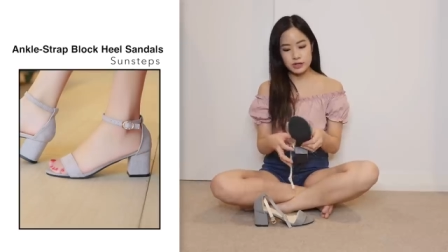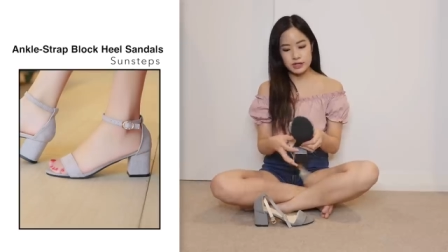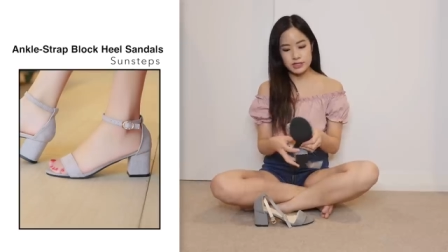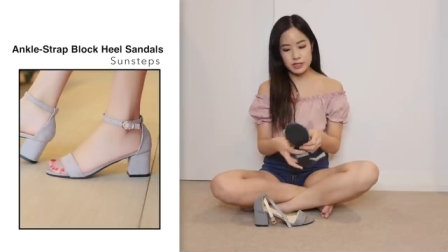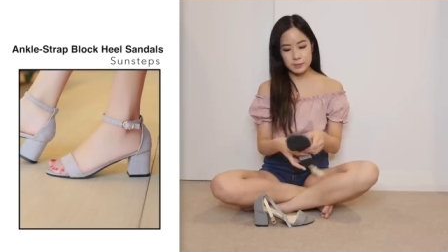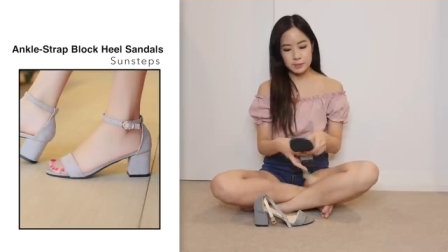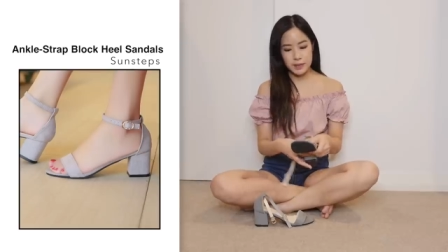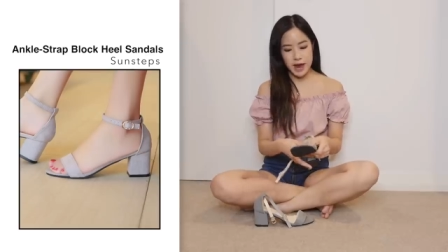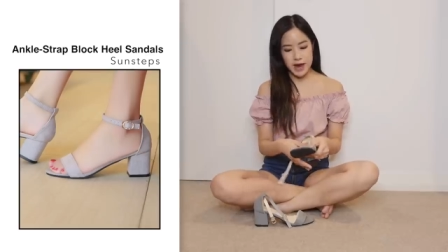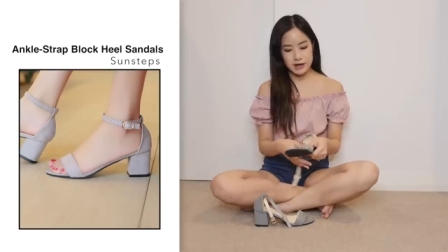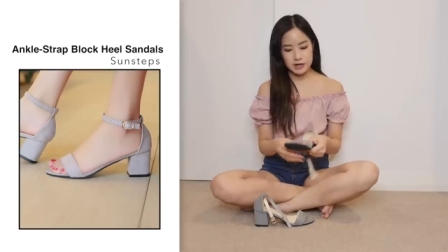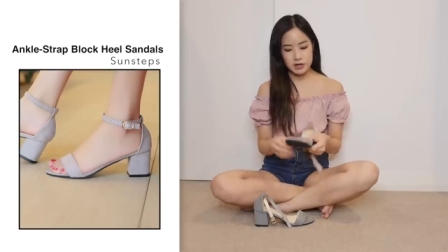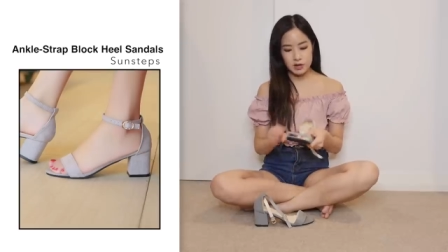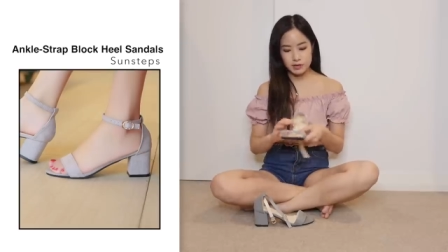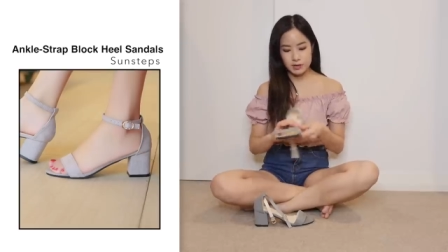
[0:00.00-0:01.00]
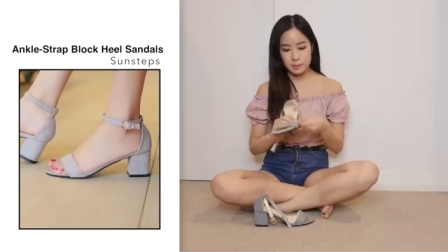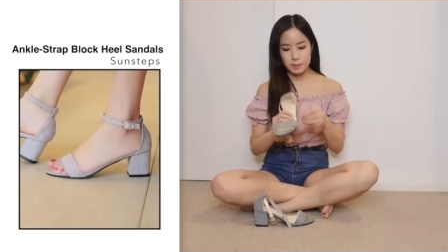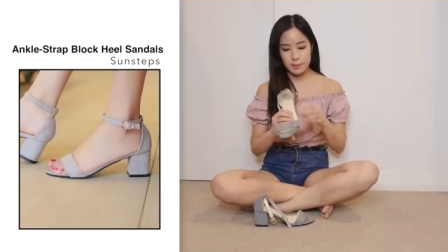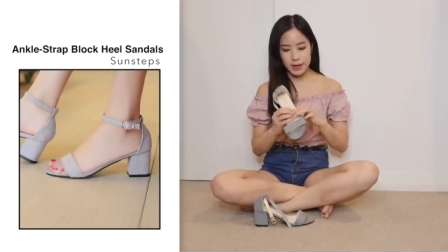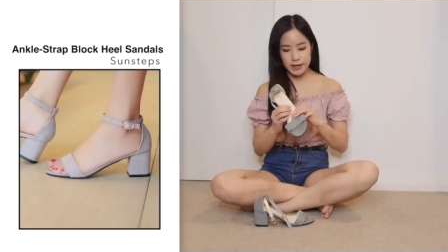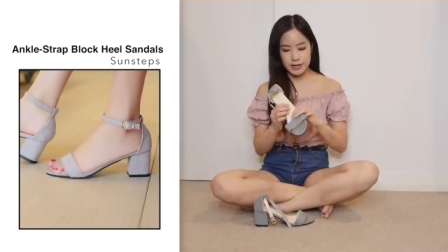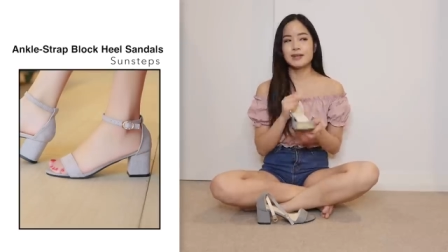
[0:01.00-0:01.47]
There's some padding on the
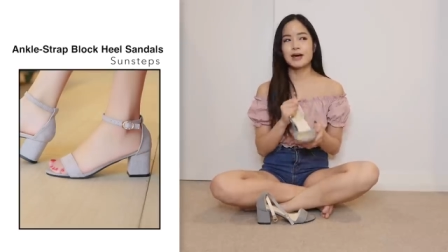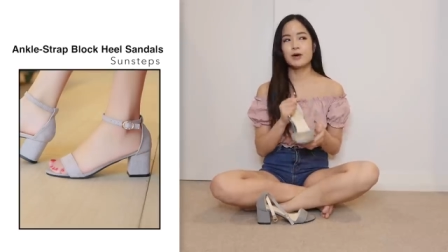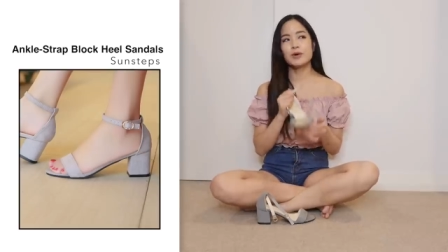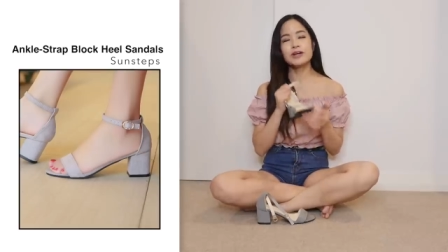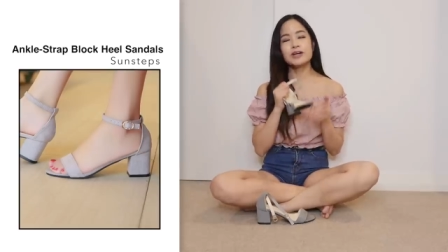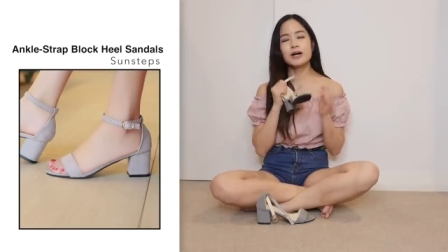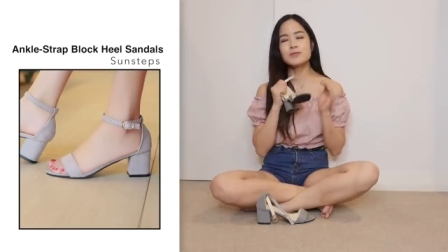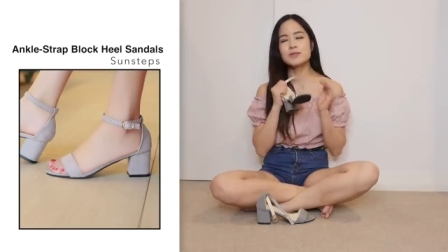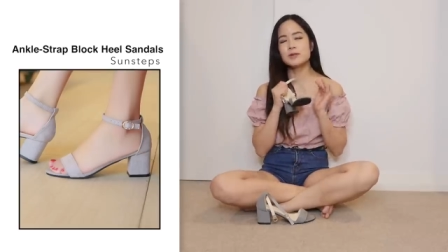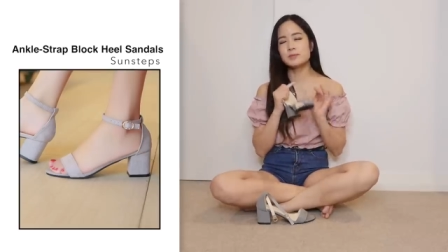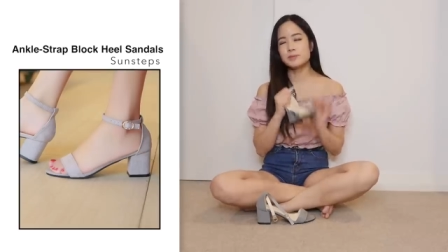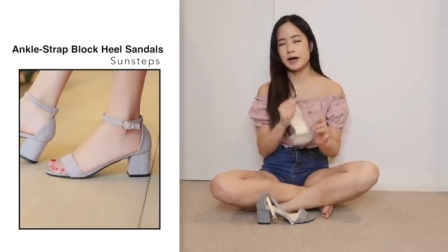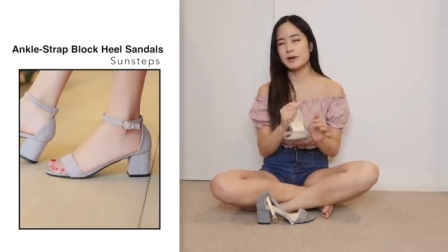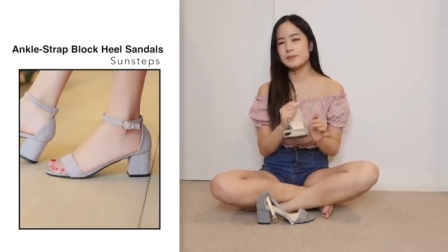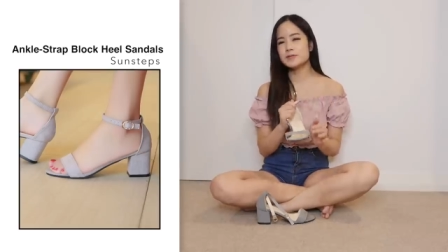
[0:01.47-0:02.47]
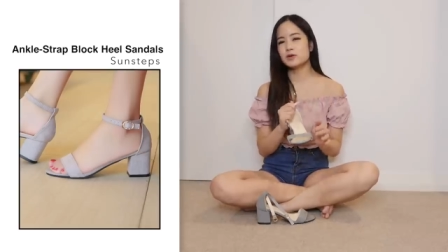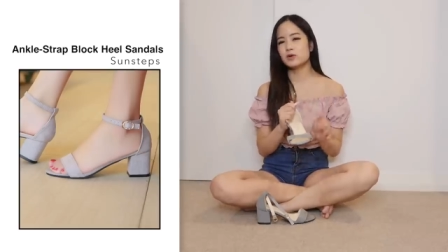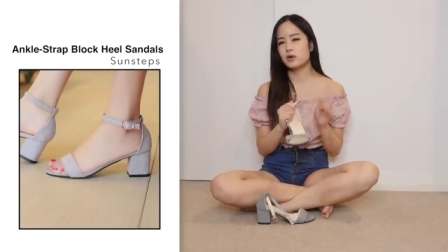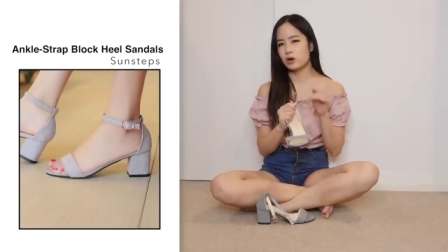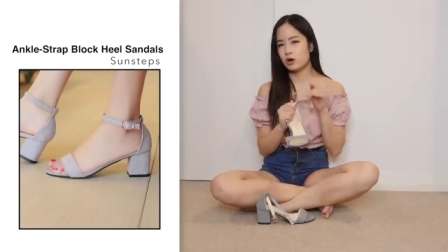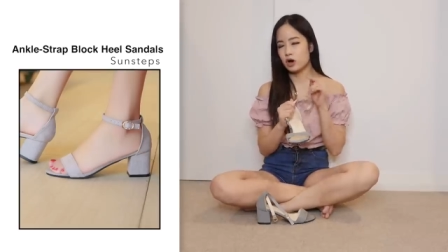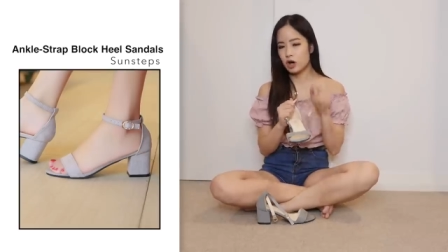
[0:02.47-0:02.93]
base. Now, when it comes to pumps
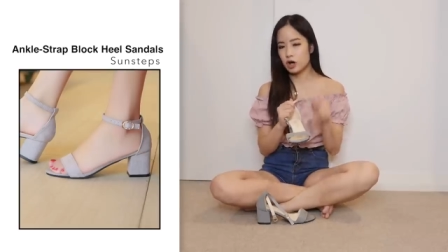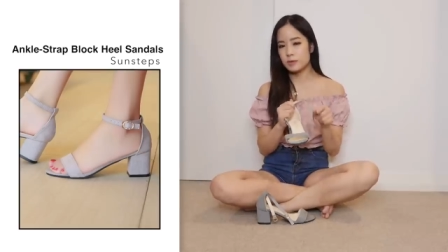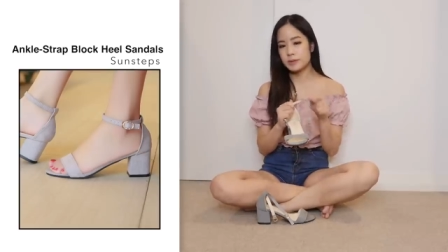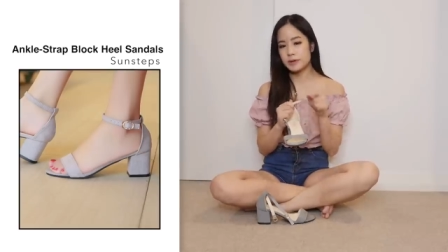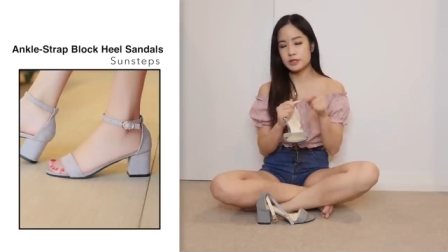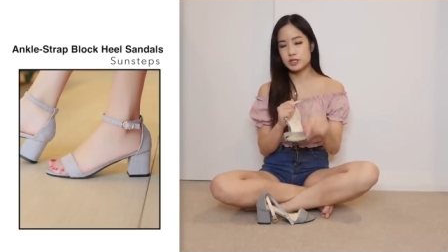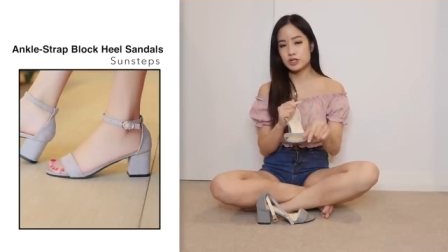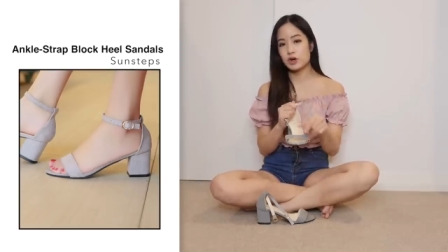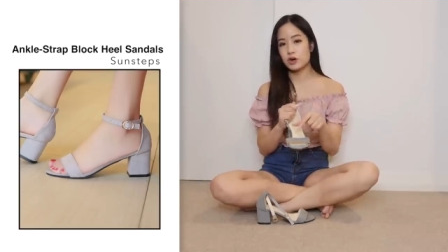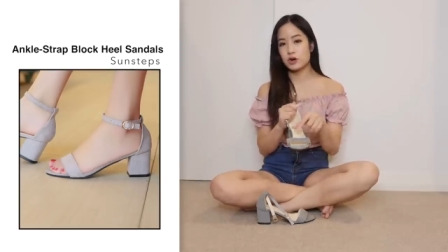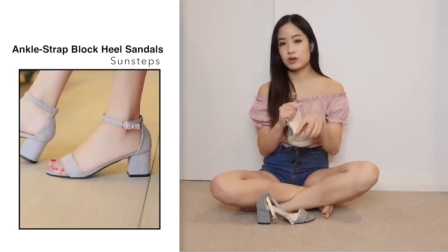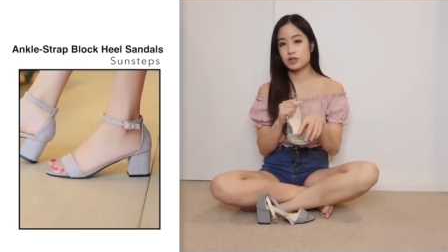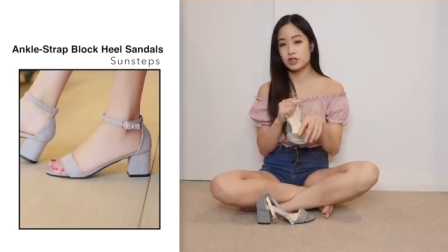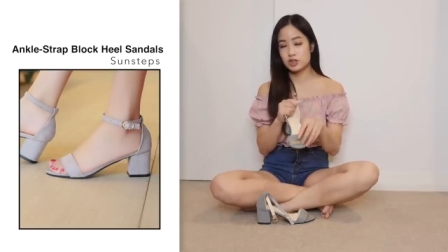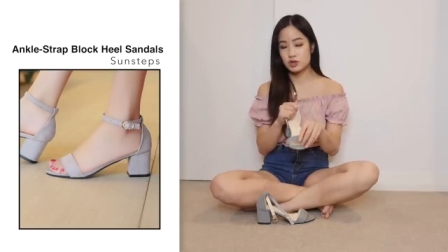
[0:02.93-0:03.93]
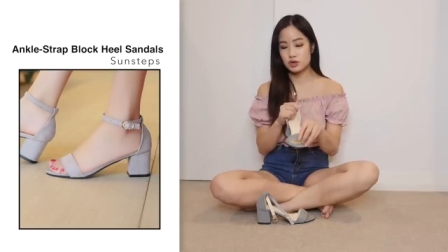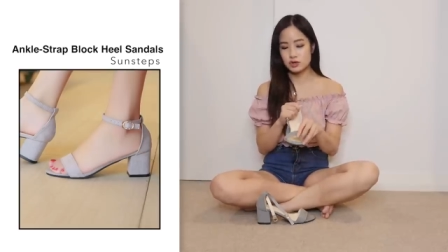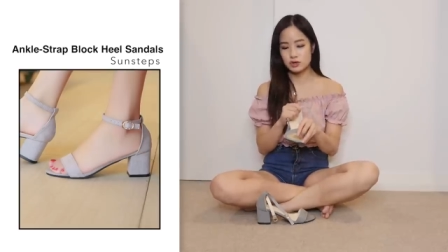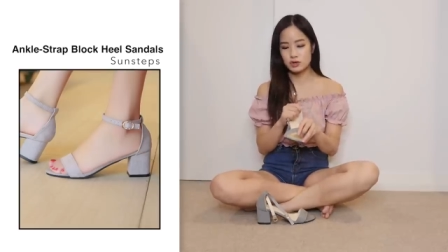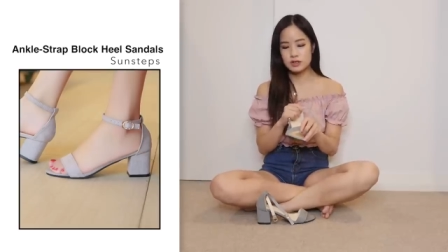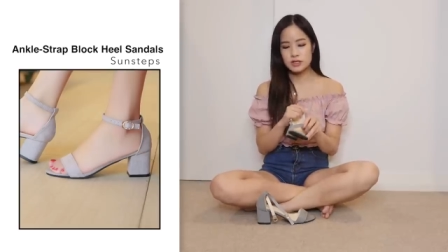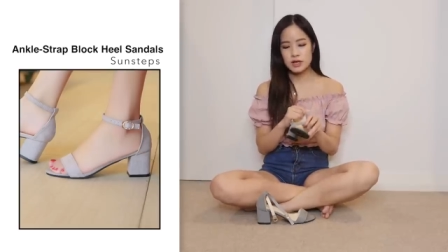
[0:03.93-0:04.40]
or open toe
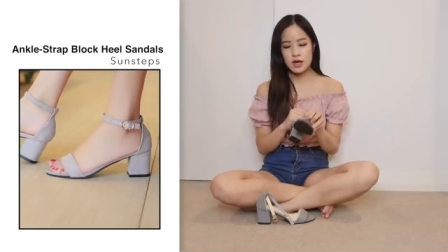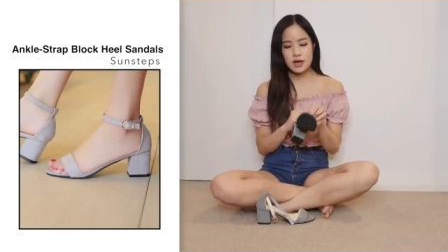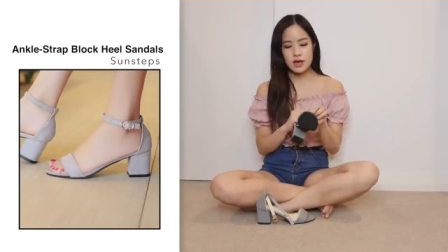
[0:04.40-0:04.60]
shoes,